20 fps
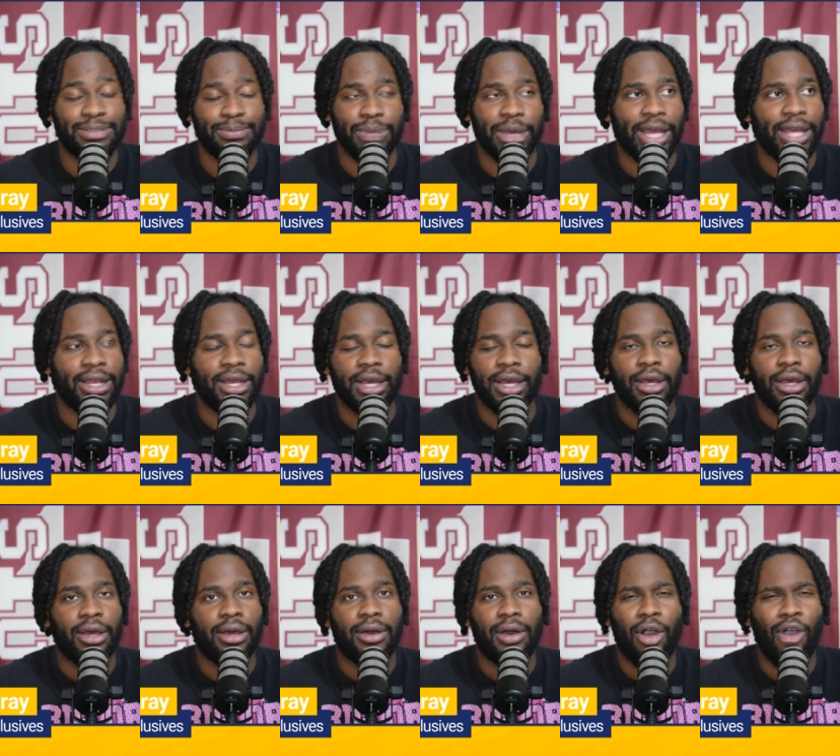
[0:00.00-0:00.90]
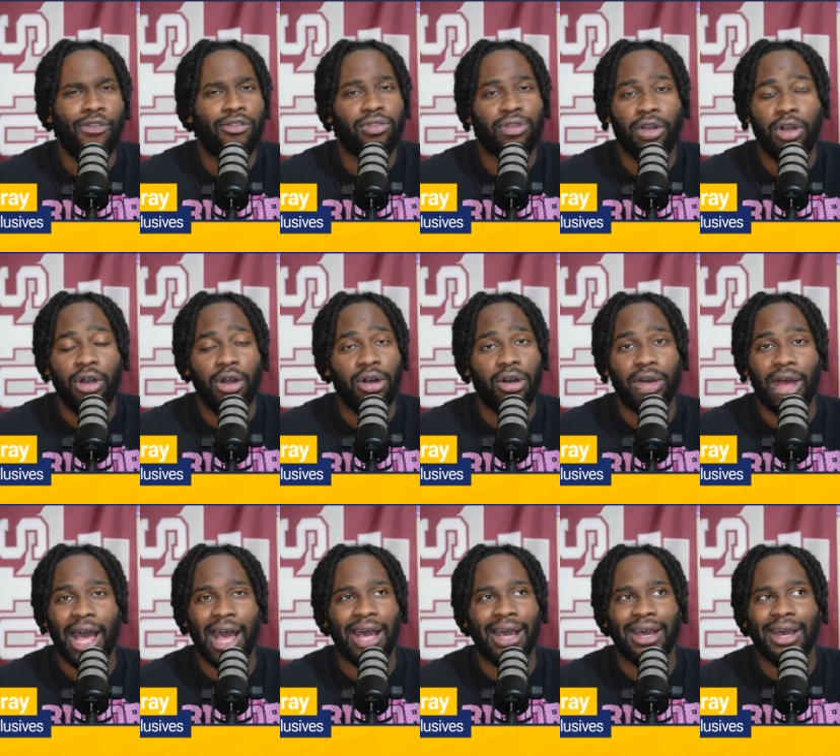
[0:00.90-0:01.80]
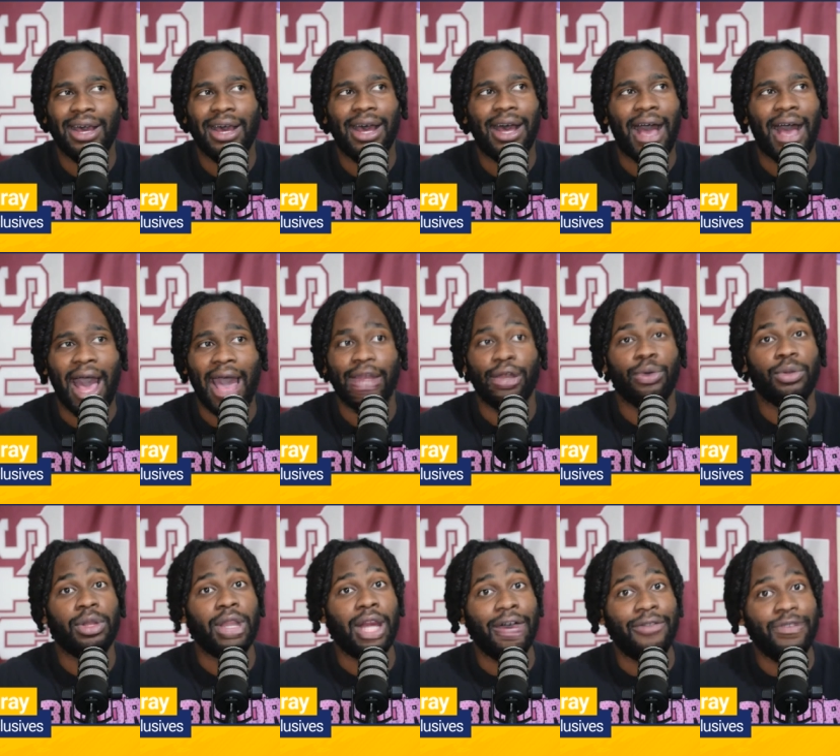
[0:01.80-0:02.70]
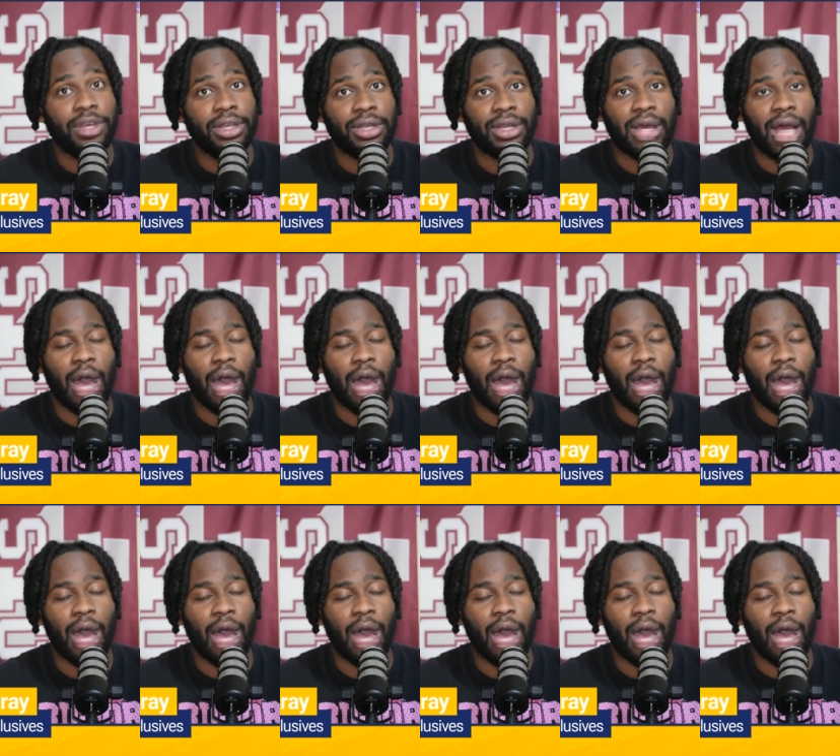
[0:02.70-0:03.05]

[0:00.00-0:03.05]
But overall, I don't love it.